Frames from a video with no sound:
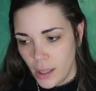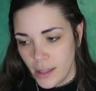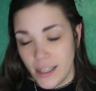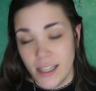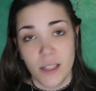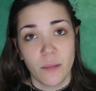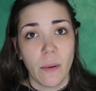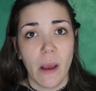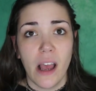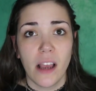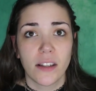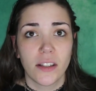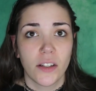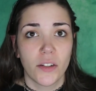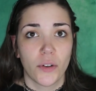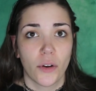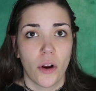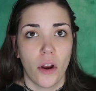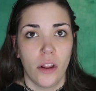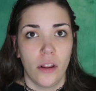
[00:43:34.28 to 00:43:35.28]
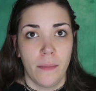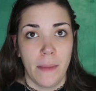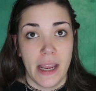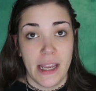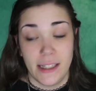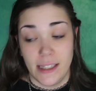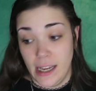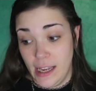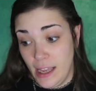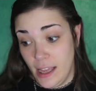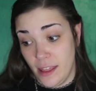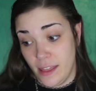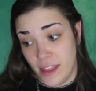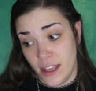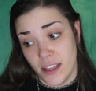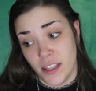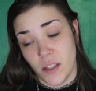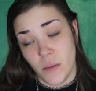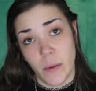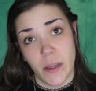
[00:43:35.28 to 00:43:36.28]
these boxes are all amazing.
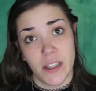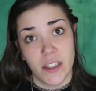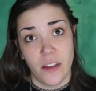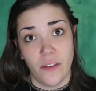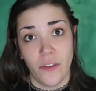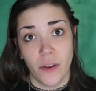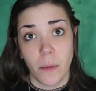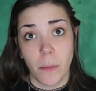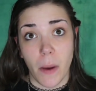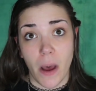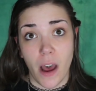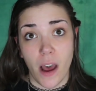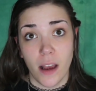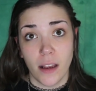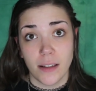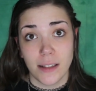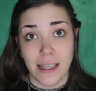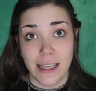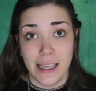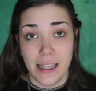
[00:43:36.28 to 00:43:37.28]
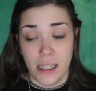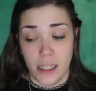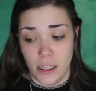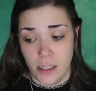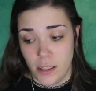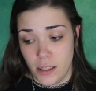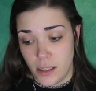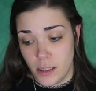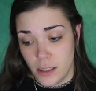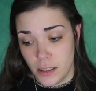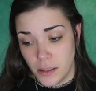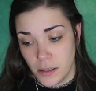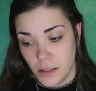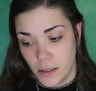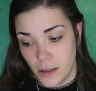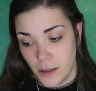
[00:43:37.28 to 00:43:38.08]
This specific box is,